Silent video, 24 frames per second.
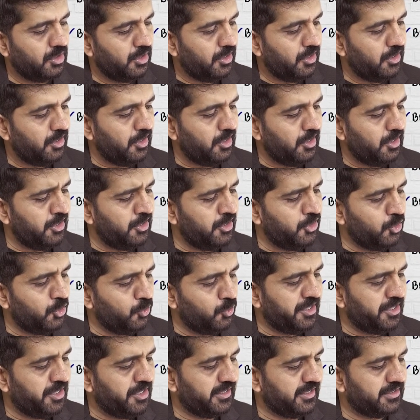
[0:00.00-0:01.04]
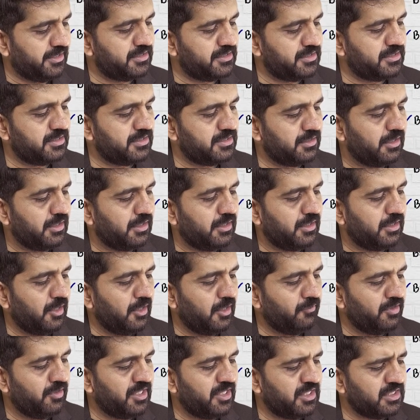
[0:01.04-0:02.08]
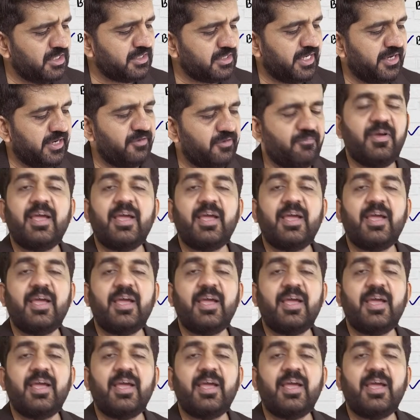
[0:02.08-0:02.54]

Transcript: in units. Now understand,